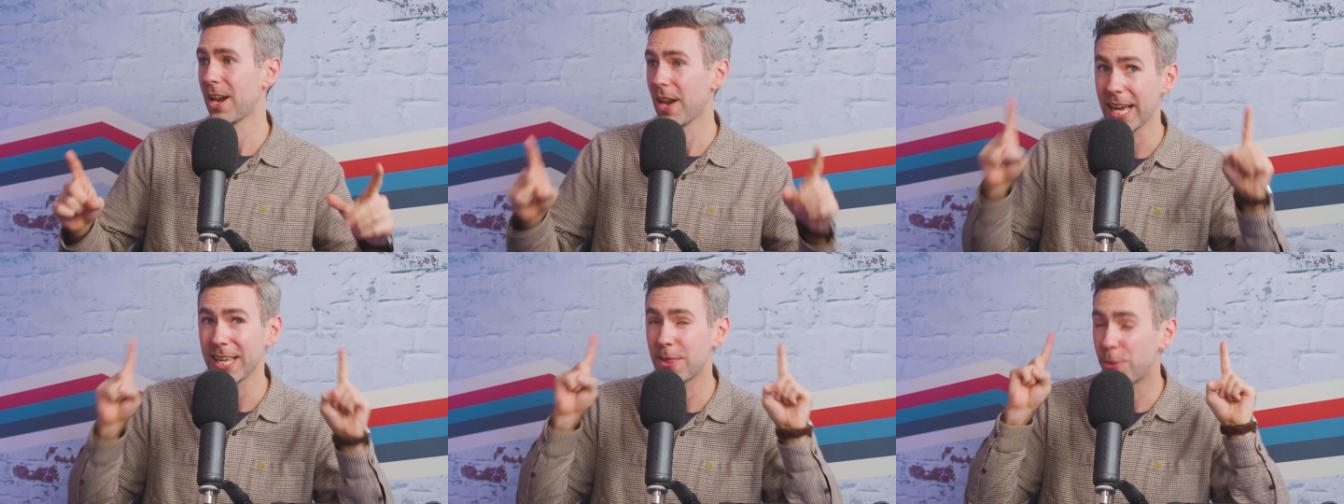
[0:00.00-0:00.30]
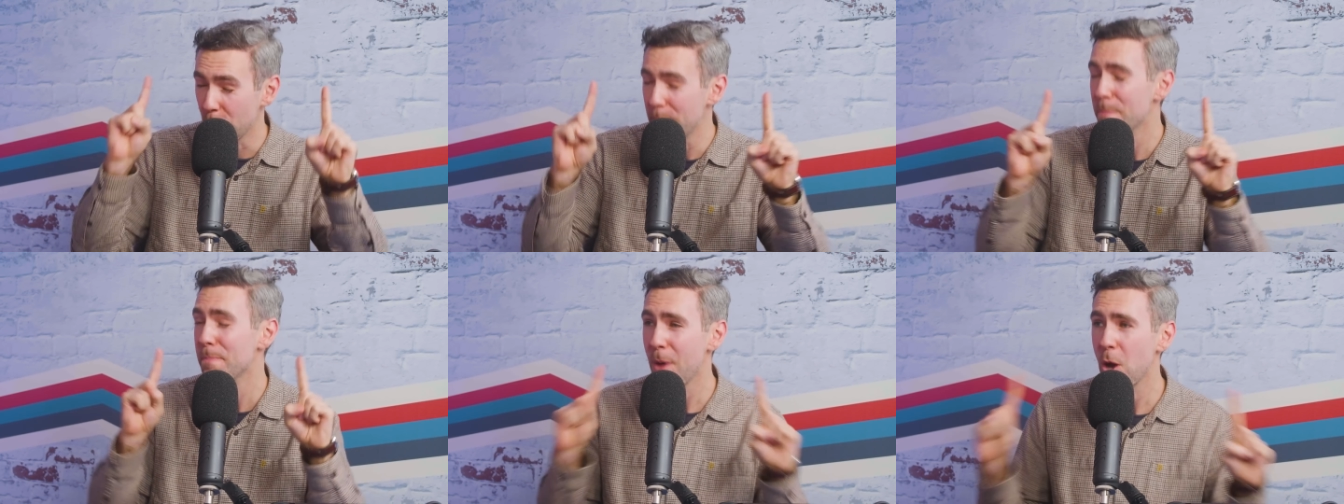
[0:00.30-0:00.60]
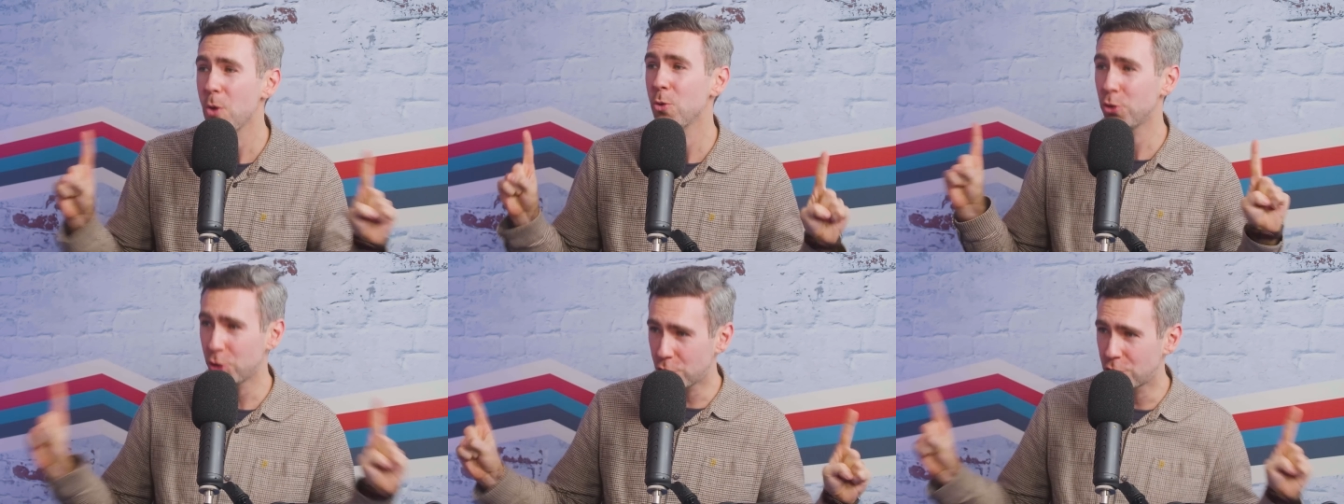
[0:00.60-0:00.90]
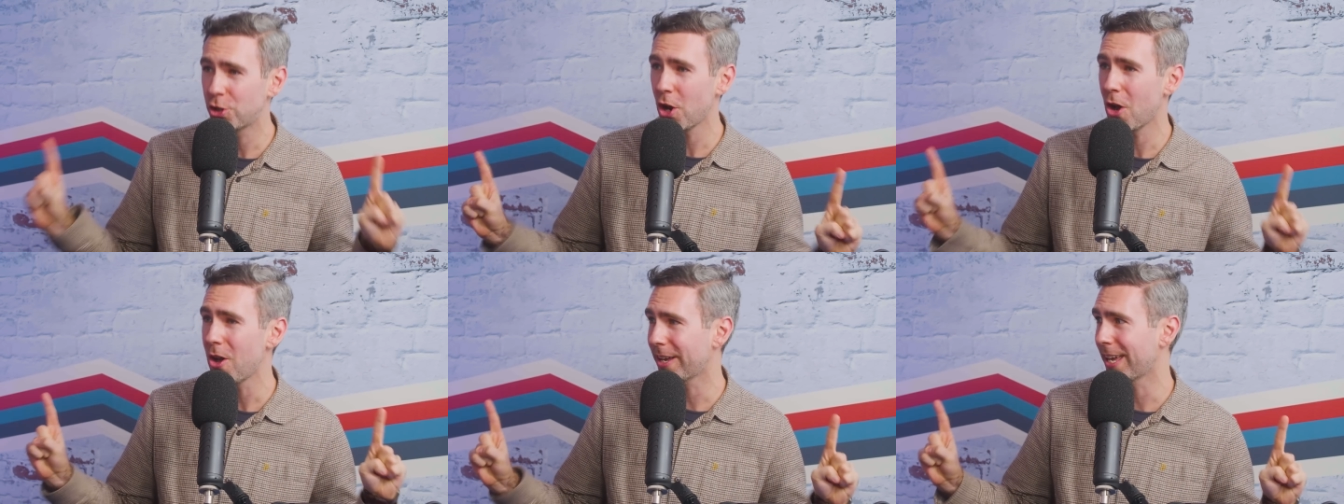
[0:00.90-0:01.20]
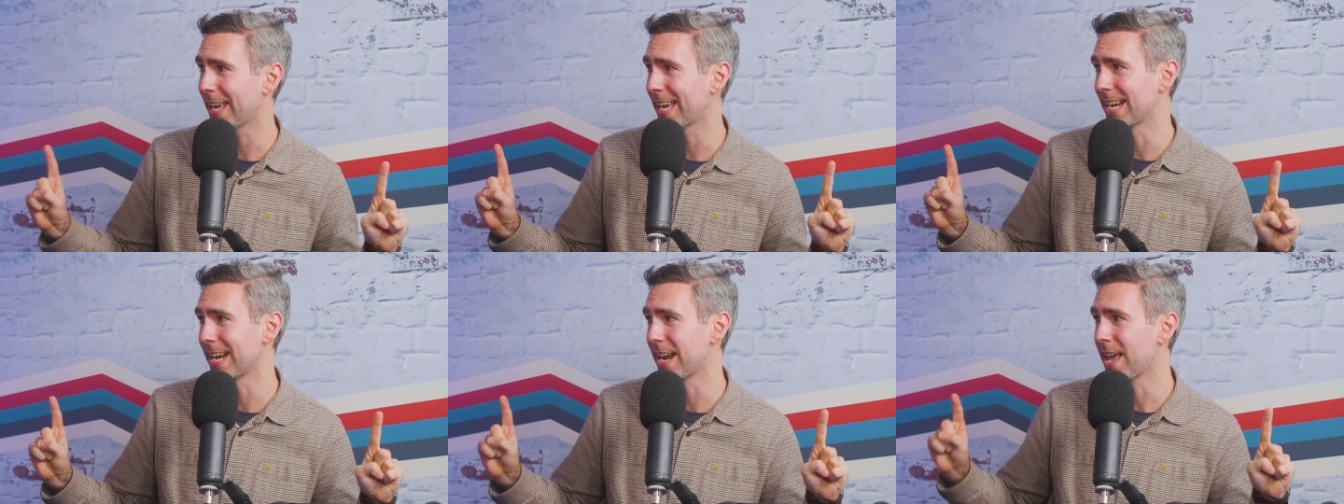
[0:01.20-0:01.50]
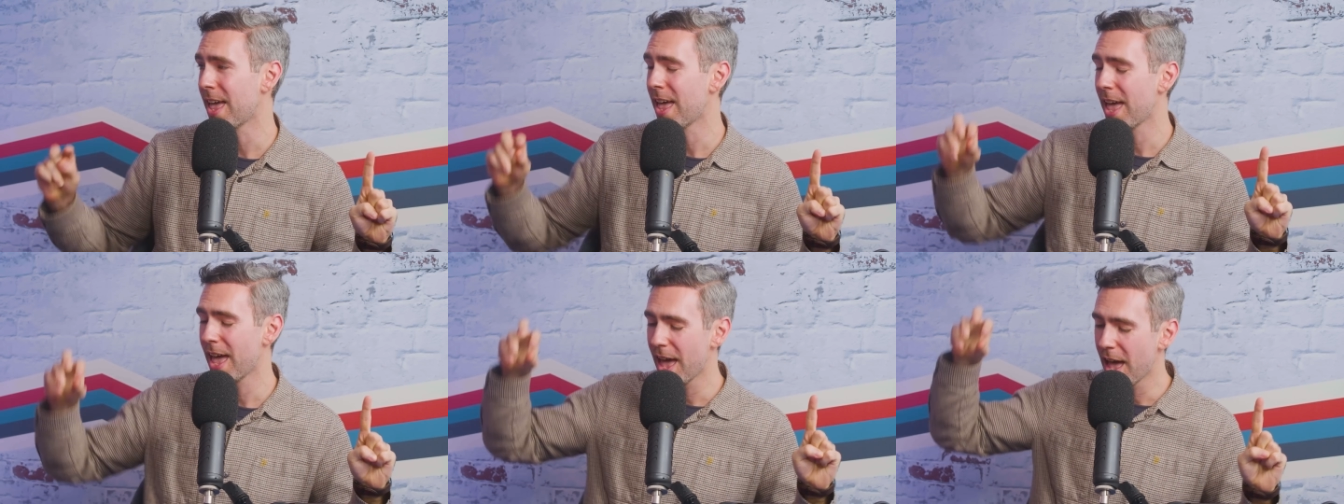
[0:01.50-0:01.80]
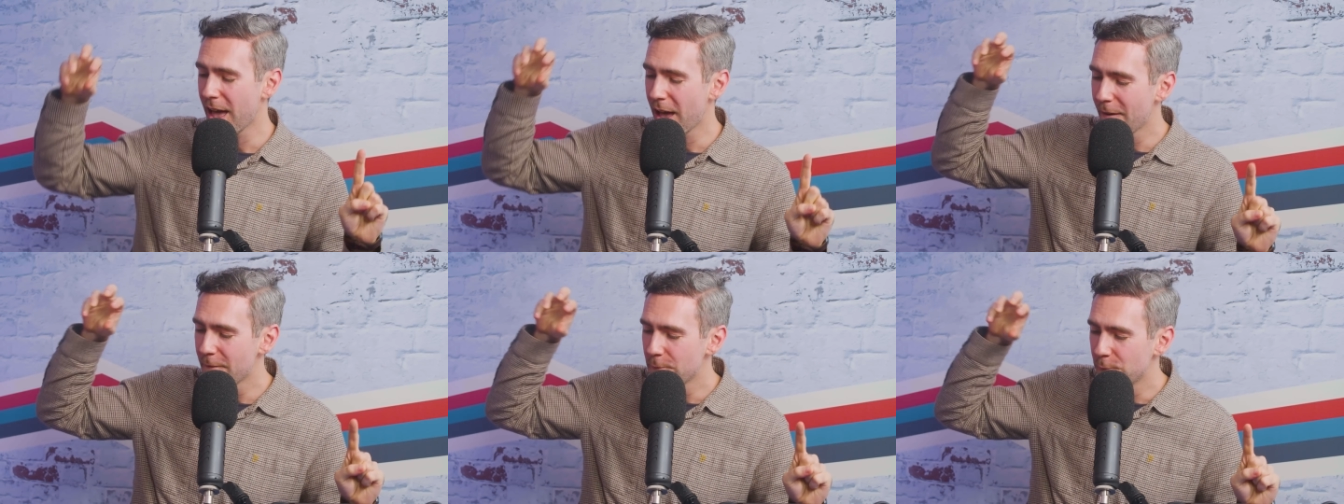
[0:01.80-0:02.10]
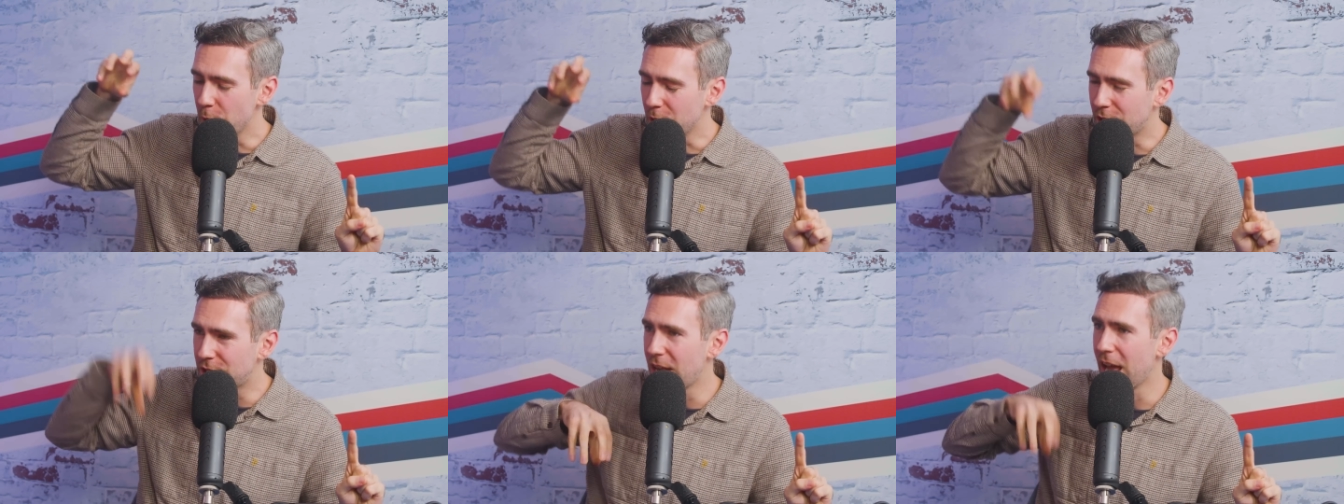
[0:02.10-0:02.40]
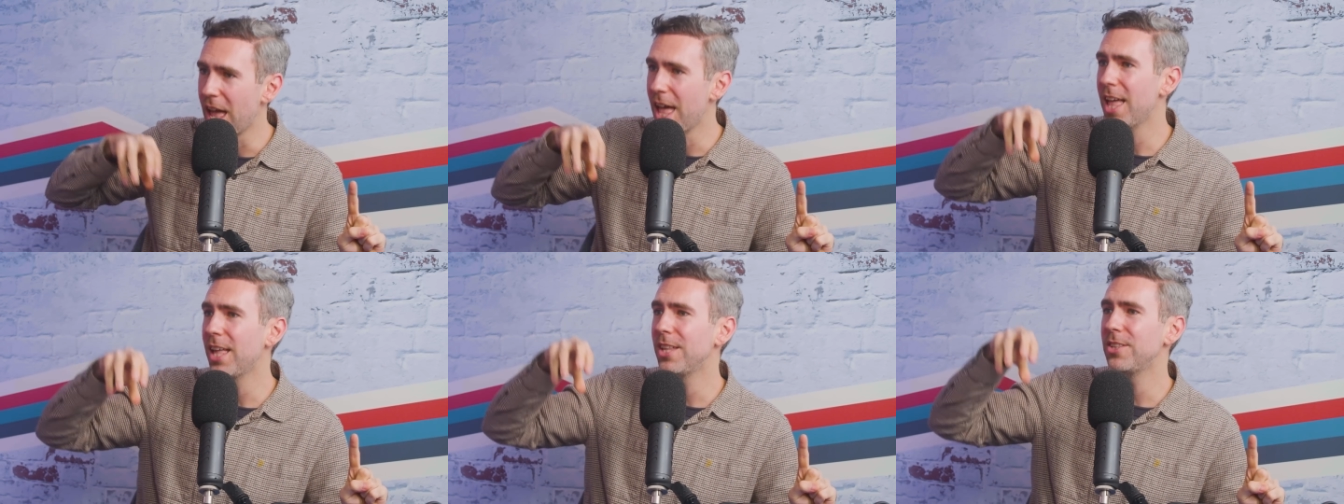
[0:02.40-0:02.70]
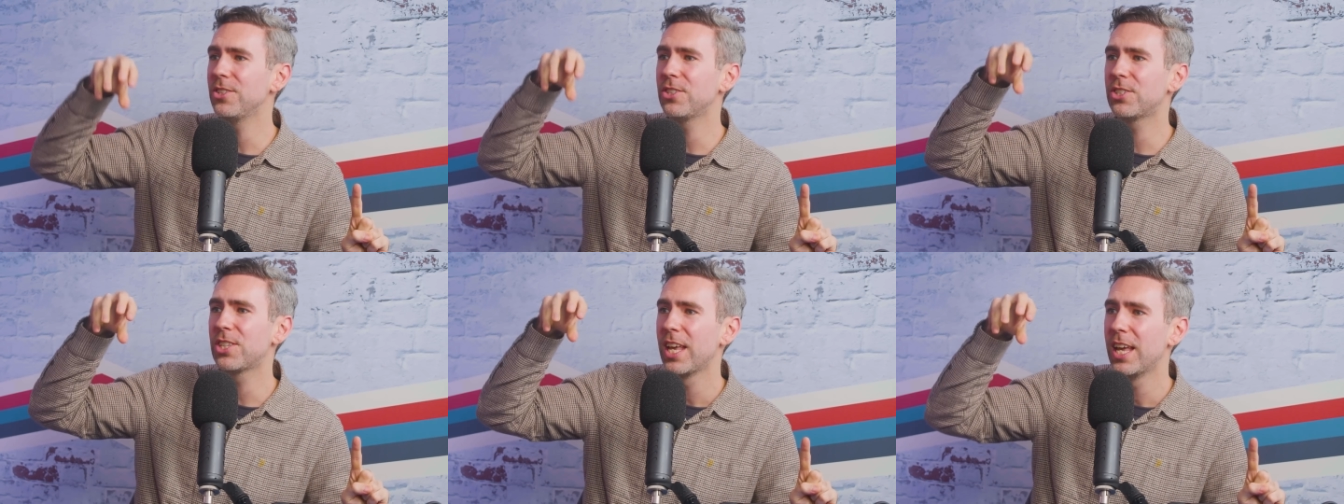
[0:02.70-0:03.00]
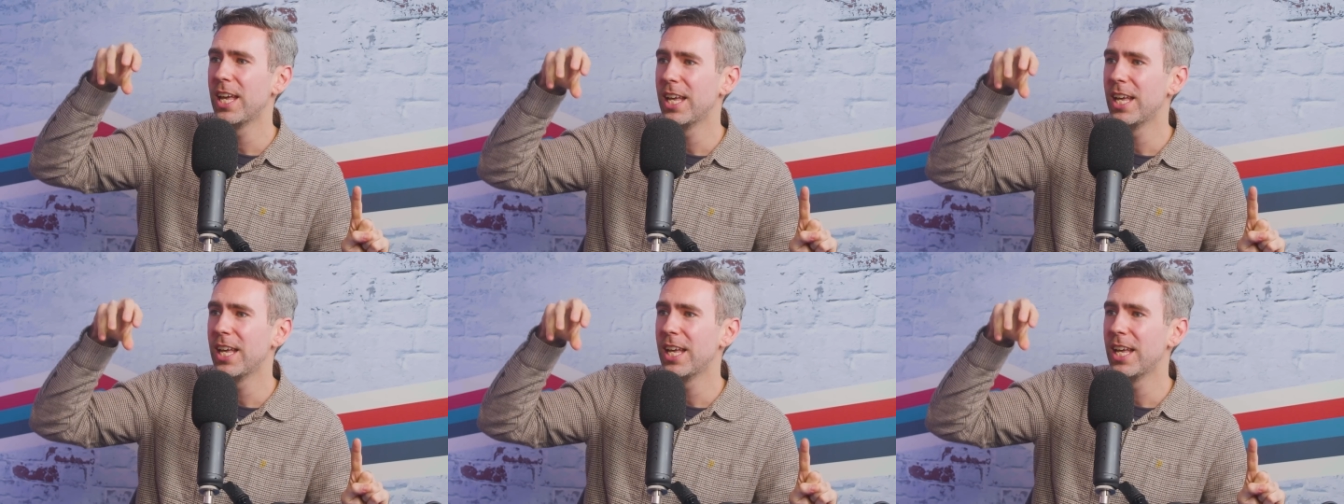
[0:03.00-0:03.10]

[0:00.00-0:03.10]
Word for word: like the most shocking, mm. returns,